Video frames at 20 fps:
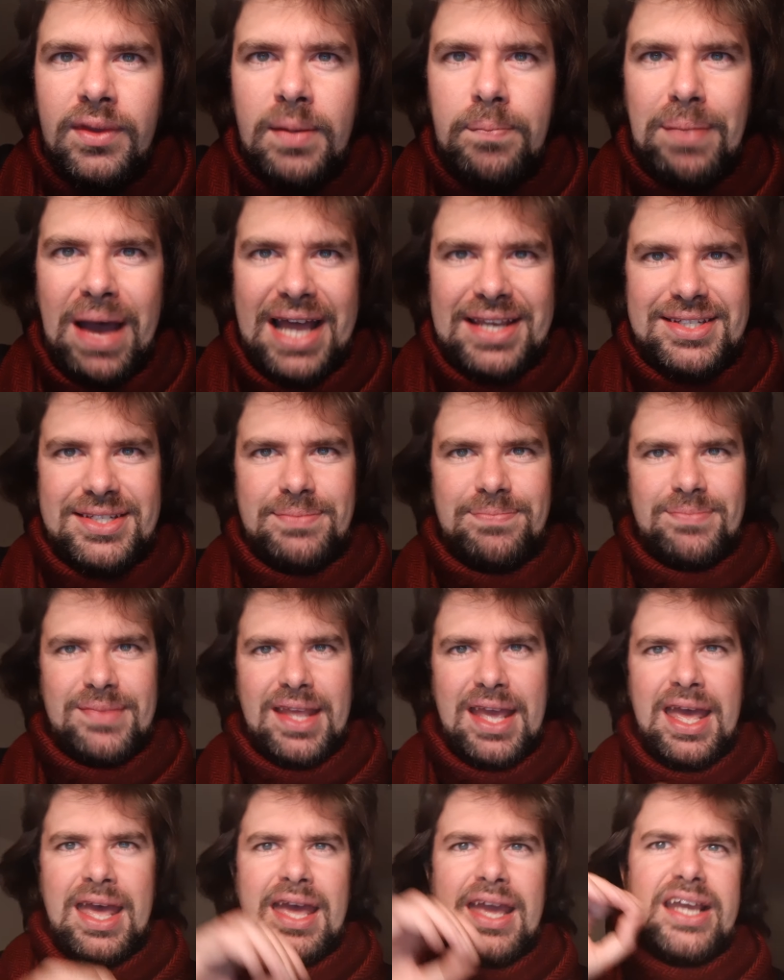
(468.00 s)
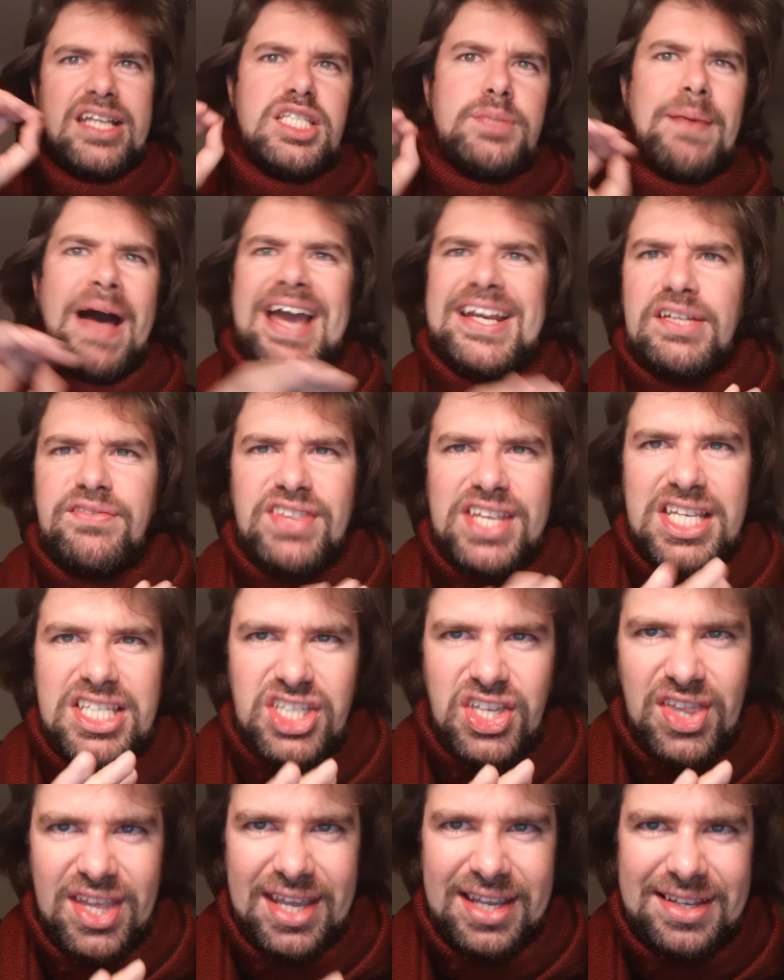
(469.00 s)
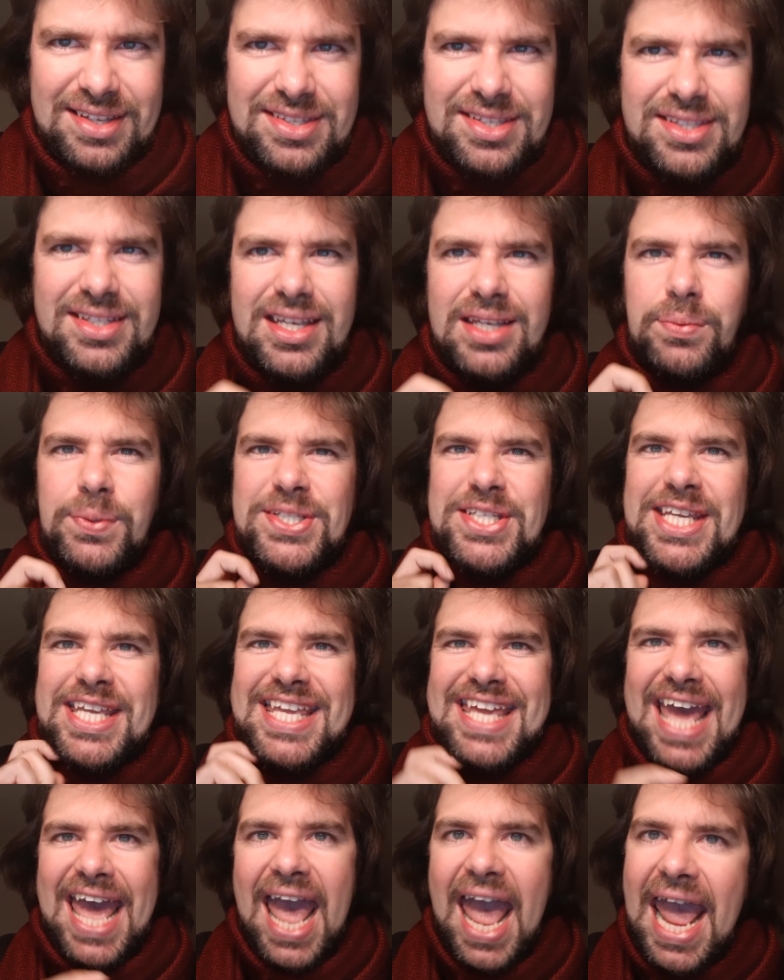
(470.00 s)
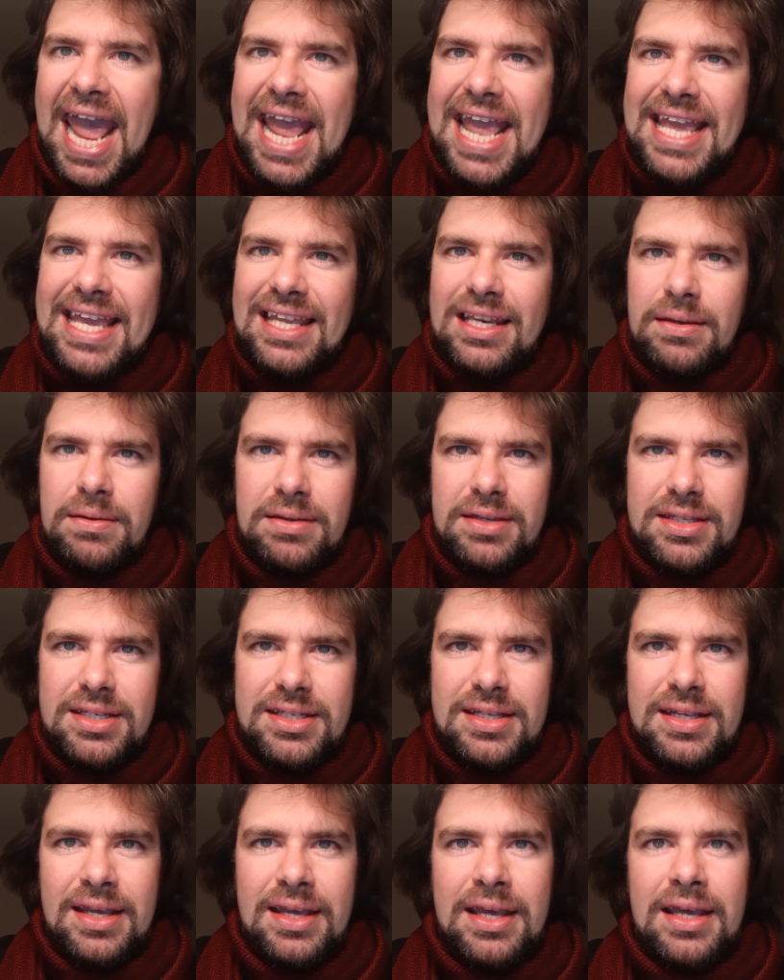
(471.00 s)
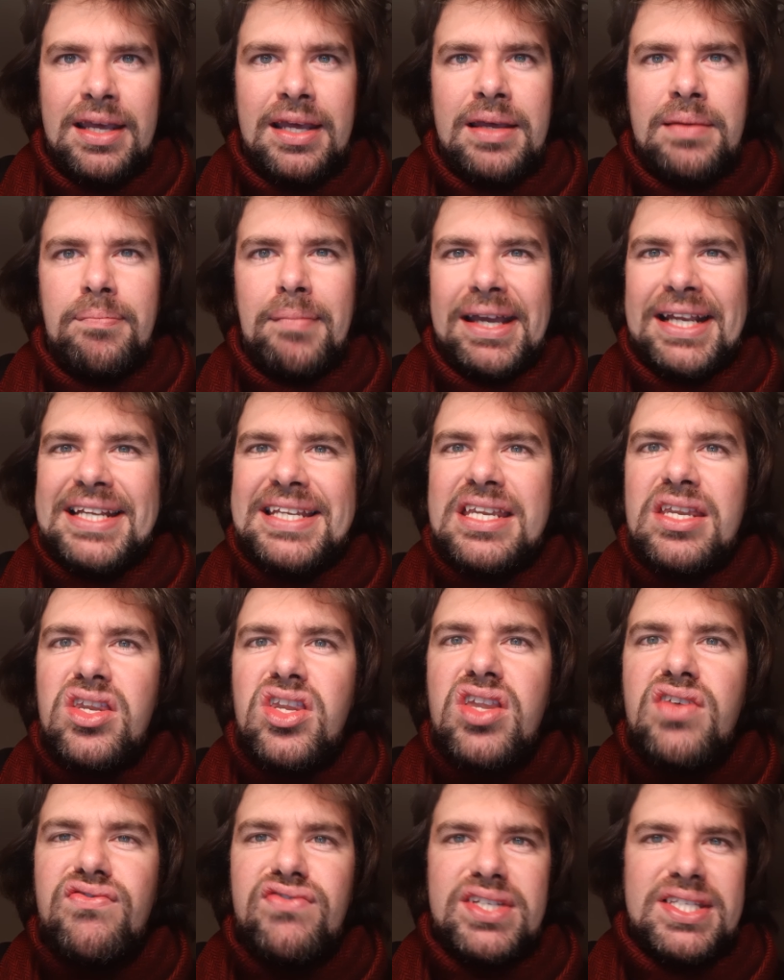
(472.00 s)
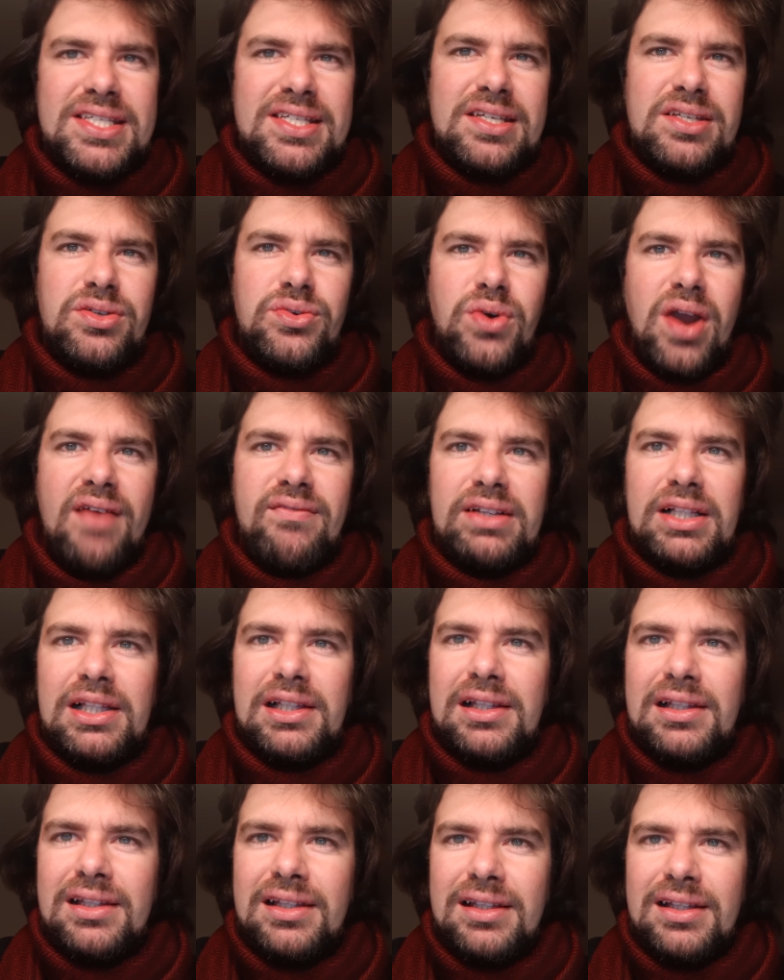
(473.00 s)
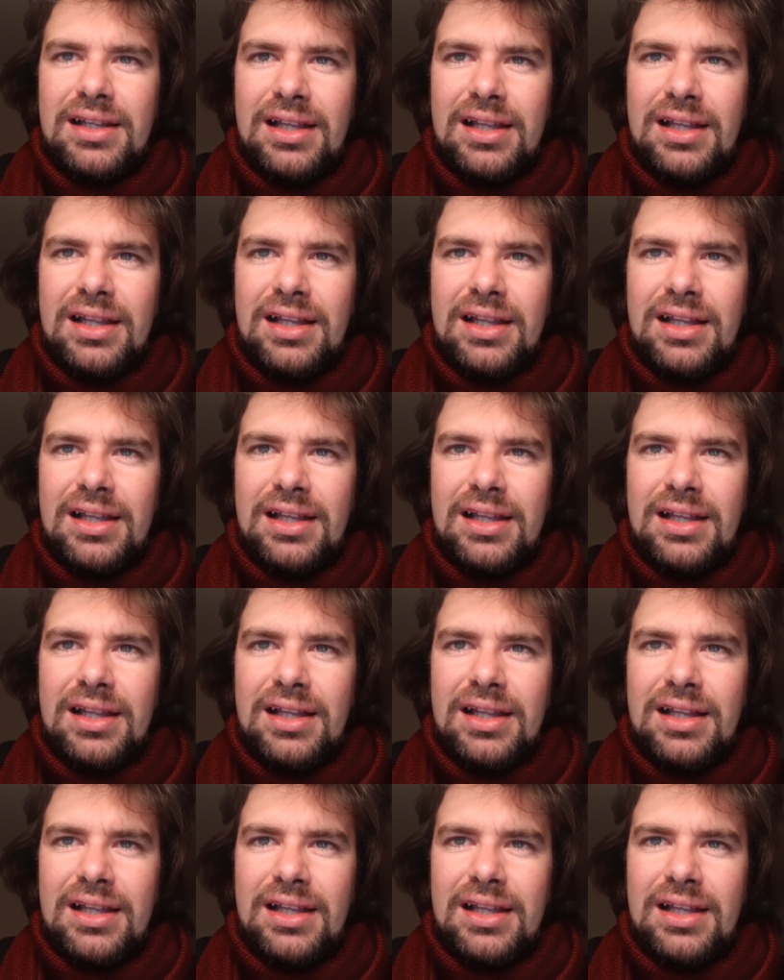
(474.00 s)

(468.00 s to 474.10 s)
But, in spite of these things, it was a gay and magnificent revel.